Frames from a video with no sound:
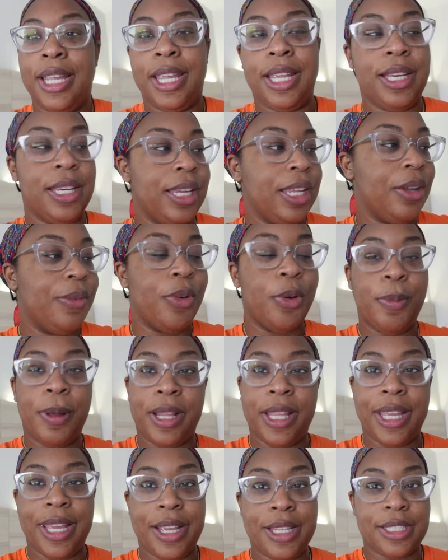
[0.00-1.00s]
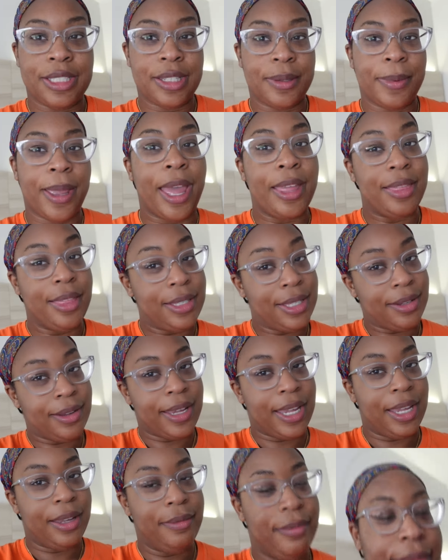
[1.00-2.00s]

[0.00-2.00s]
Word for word: And then we'll probably catch up at the tailgate.